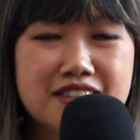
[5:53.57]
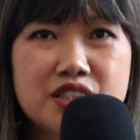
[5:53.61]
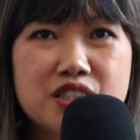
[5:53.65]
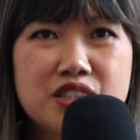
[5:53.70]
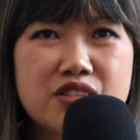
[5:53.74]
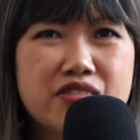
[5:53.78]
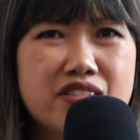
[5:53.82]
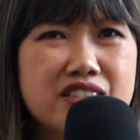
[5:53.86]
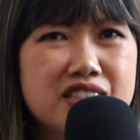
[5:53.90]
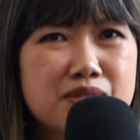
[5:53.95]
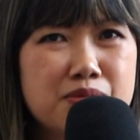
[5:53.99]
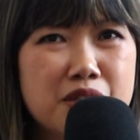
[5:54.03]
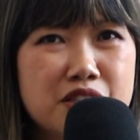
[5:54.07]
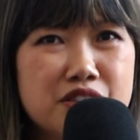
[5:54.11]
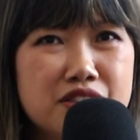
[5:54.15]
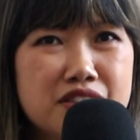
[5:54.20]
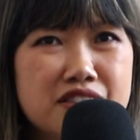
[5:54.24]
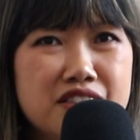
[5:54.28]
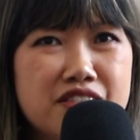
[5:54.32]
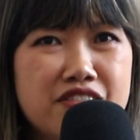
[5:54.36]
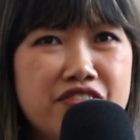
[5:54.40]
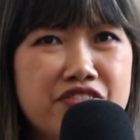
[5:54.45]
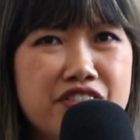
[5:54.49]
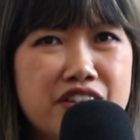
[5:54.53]
So as much
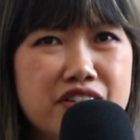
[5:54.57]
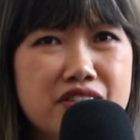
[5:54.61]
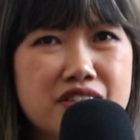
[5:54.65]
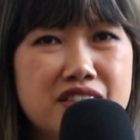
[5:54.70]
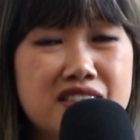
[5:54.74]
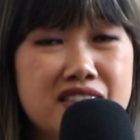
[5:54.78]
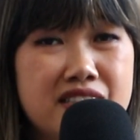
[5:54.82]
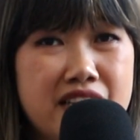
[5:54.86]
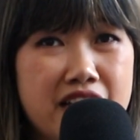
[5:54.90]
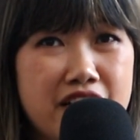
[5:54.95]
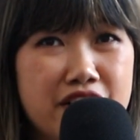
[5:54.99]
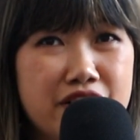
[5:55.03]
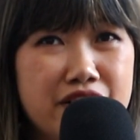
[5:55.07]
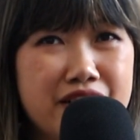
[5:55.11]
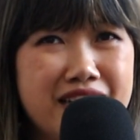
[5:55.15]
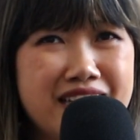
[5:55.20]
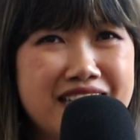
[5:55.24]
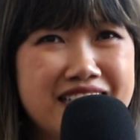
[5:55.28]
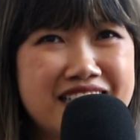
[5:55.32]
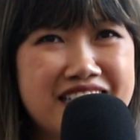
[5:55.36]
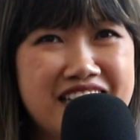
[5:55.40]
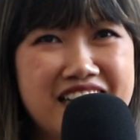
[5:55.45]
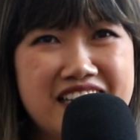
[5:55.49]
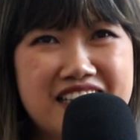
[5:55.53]
as it feels scary
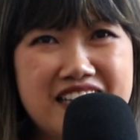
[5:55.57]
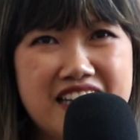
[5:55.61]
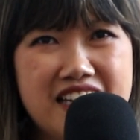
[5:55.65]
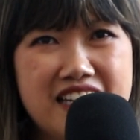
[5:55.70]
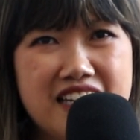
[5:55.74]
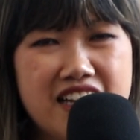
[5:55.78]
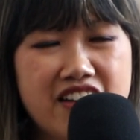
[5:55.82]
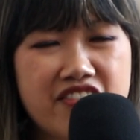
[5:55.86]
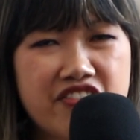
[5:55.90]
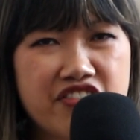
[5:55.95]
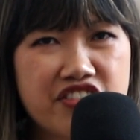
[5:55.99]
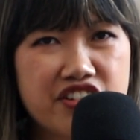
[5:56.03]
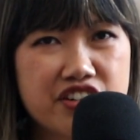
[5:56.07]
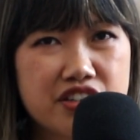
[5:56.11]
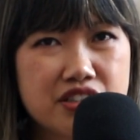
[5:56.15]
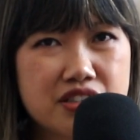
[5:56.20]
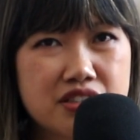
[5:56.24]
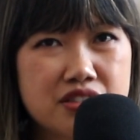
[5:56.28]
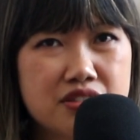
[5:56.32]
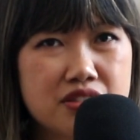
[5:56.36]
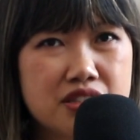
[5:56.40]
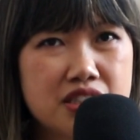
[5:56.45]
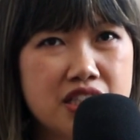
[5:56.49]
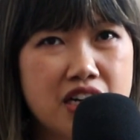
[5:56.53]
and icky at
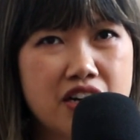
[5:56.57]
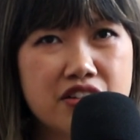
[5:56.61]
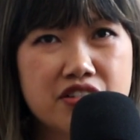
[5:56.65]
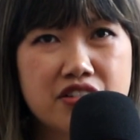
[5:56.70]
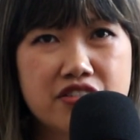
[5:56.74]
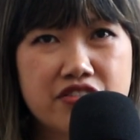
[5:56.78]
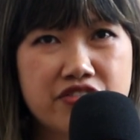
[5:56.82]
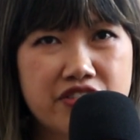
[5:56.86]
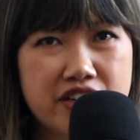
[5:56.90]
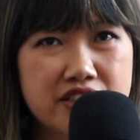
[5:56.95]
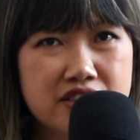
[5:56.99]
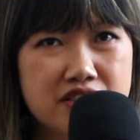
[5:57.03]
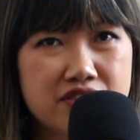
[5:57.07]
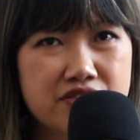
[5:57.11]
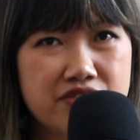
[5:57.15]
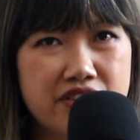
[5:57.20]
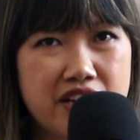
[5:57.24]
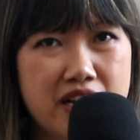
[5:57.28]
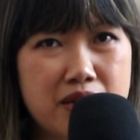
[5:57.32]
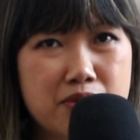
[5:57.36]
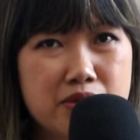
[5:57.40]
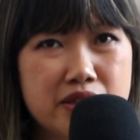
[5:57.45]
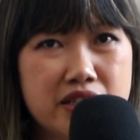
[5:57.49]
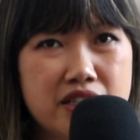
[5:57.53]
first to tell your friends and
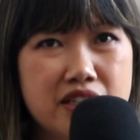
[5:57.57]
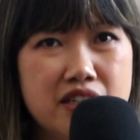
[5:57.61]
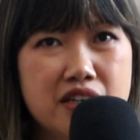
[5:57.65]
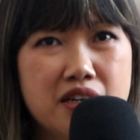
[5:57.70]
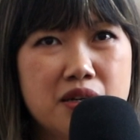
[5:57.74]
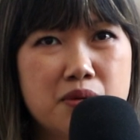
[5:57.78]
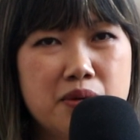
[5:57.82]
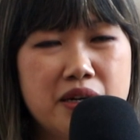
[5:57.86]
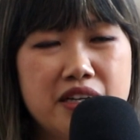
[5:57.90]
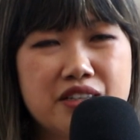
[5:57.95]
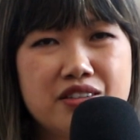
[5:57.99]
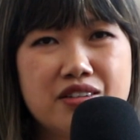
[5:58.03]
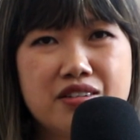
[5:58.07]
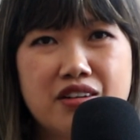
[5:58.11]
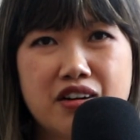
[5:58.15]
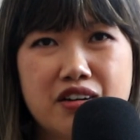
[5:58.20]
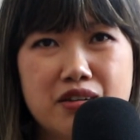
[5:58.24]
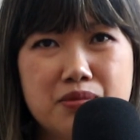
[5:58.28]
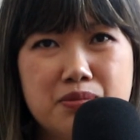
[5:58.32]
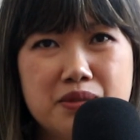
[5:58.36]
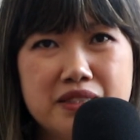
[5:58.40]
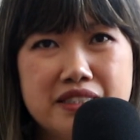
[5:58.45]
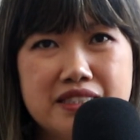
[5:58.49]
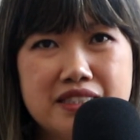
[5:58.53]
family about your
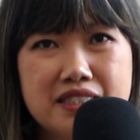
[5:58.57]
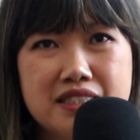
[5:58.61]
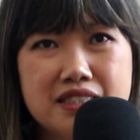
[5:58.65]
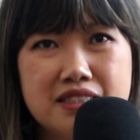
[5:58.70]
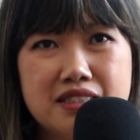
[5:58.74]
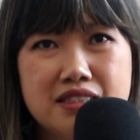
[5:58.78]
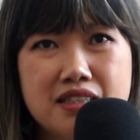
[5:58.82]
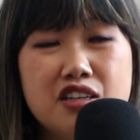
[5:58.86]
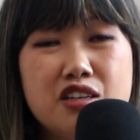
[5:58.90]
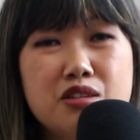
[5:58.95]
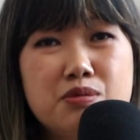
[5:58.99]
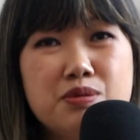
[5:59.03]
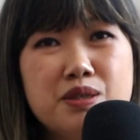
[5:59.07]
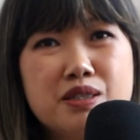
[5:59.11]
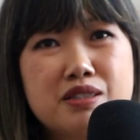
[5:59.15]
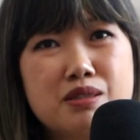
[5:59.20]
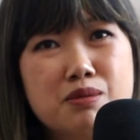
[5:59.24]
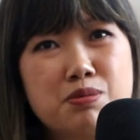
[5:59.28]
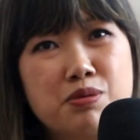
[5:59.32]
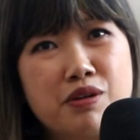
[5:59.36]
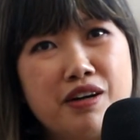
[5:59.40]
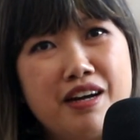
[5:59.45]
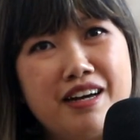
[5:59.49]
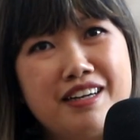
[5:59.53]
art business, you'd be
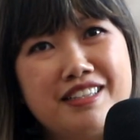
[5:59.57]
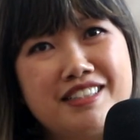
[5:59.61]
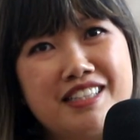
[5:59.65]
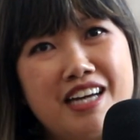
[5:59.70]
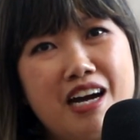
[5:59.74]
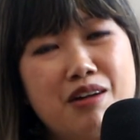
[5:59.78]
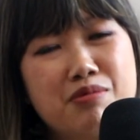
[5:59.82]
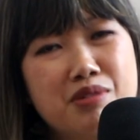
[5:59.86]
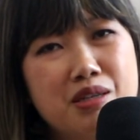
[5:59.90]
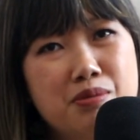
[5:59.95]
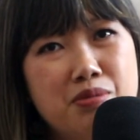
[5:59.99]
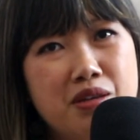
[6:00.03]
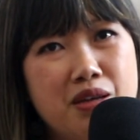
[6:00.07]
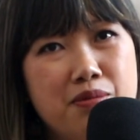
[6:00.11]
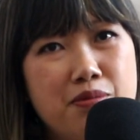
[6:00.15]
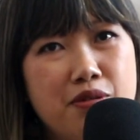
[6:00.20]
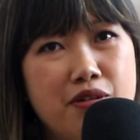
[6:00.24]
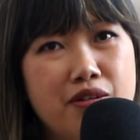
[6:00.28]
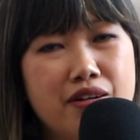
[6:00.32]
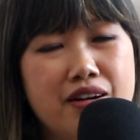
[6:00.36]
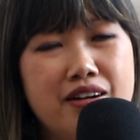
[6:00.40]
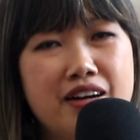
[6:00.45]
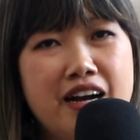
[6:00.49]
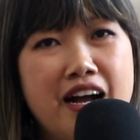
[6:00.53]
surprised how many people
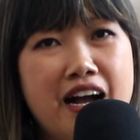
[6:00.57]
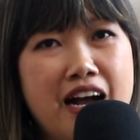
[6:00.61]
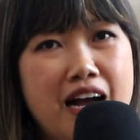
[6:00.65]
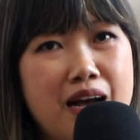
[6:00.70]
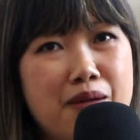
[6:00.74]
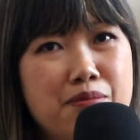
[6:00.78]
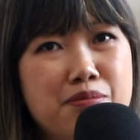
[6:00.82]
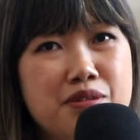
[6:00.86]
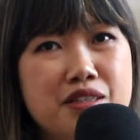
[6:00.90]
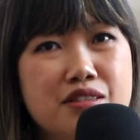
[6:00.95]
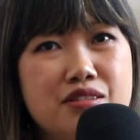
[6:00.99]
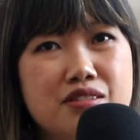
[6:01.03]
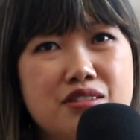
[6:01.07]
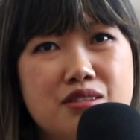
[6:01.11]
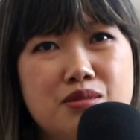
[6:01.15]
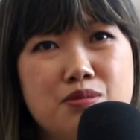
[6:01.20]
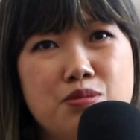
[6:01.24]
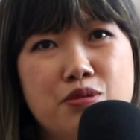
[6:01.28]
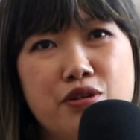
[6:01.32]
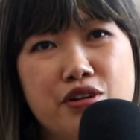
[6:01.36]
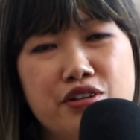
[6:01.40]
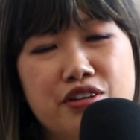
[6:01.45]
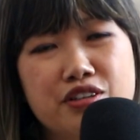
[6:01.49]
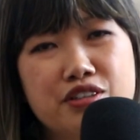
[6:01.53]
are happy to
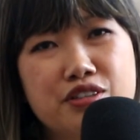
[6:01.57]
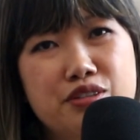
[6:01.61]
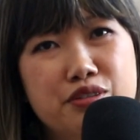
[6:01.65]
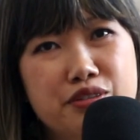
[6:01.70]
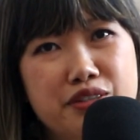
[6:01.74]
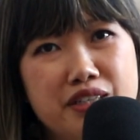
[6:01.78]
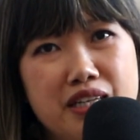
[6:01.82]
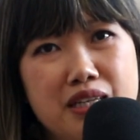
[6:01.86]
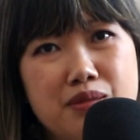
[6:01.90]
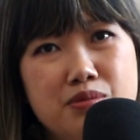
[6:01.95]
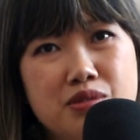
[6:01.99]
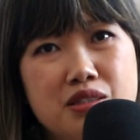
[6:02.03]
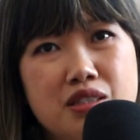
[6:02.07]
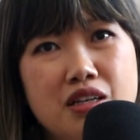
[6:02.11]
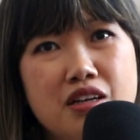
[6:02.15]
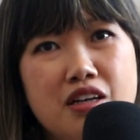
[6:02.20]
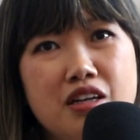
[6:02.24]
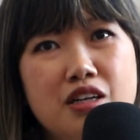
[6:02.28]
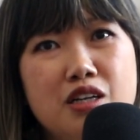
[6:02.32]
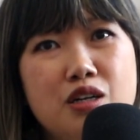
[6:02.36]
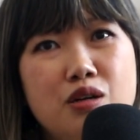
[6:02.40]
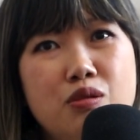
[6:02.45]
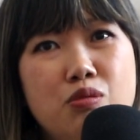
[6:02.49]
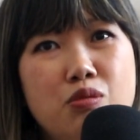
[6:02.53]
support your dreams
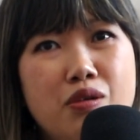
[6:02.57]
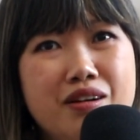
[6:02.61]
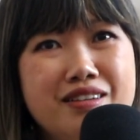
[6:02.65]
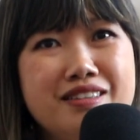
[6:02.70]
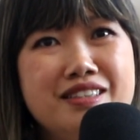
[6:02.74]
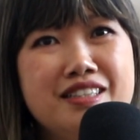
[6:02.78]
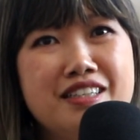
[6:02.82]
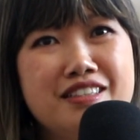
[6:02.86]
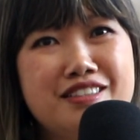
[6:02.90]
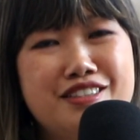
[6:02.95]
when they